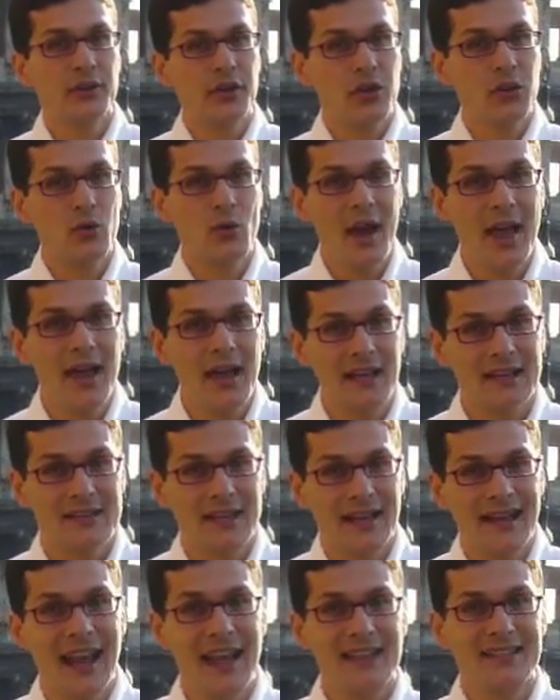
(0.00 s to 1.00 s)
the US
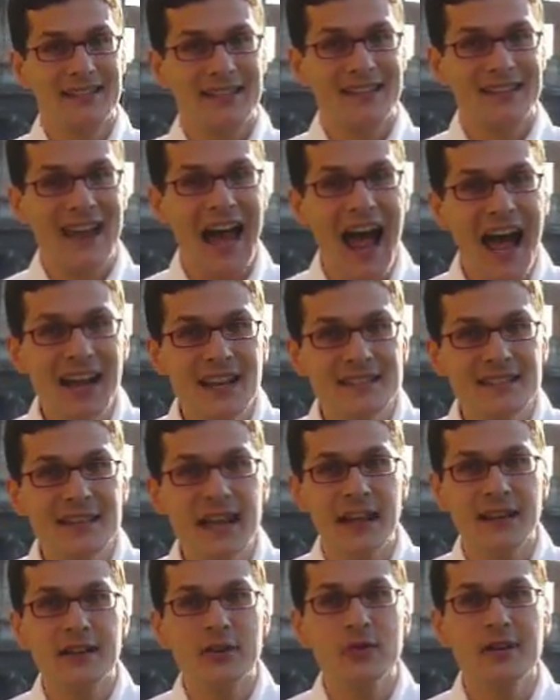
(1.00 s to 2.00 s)
against attacks
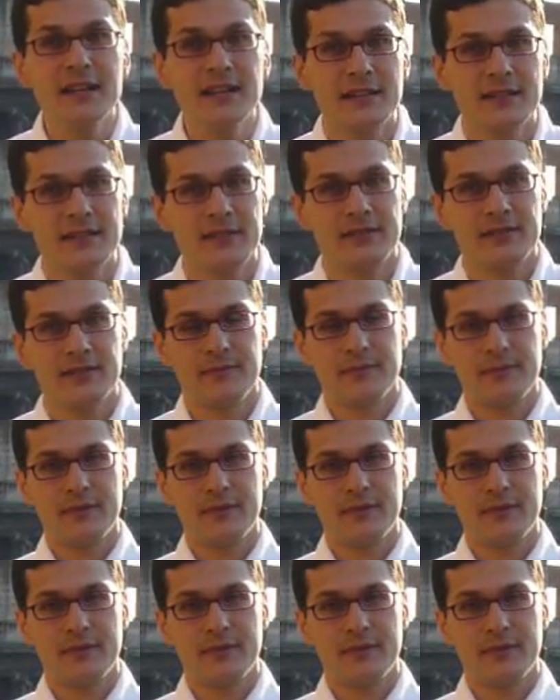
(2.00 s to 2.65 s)
and criticism.